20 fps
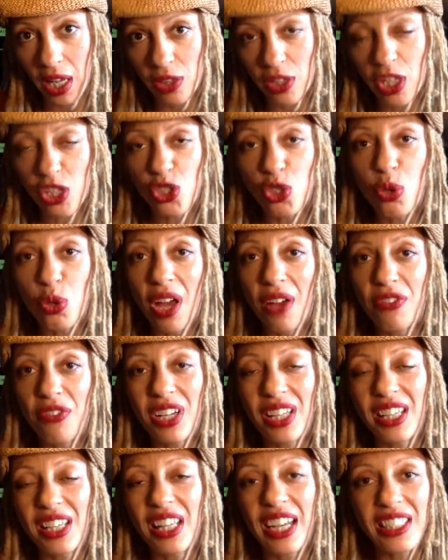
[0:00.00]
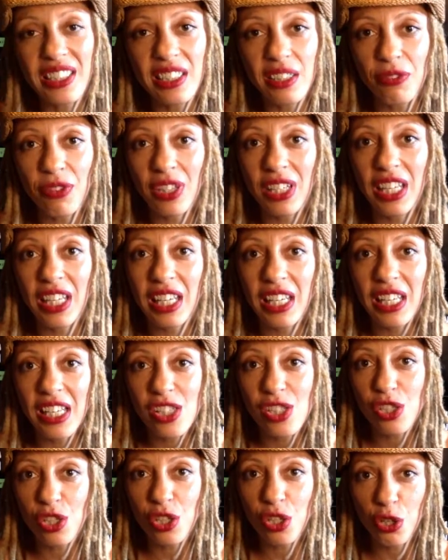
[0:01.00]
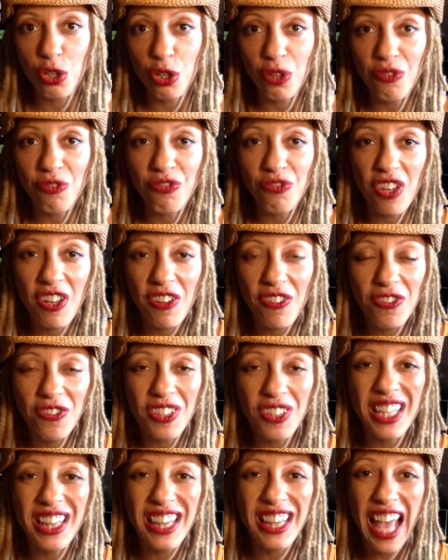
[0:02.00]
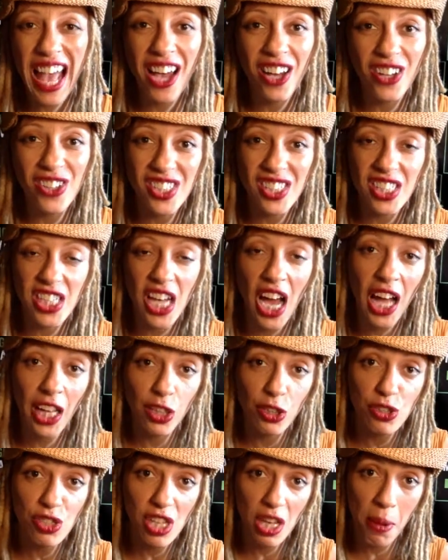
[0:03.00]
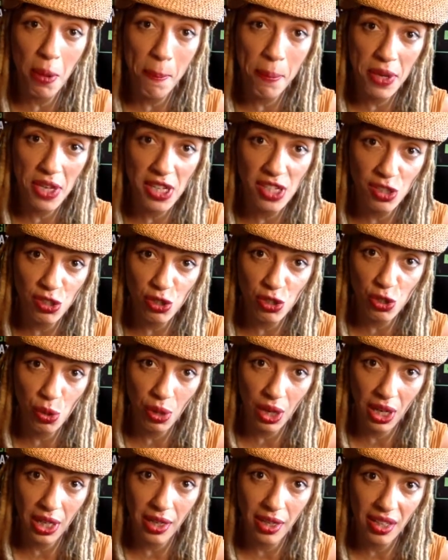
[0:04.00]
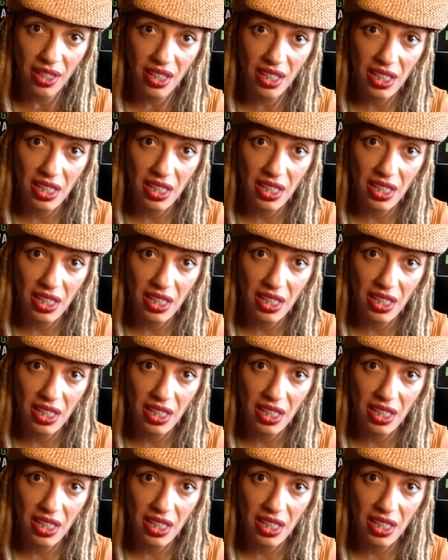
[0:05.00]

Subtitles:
that you have collectively secured $50,000 in business credit.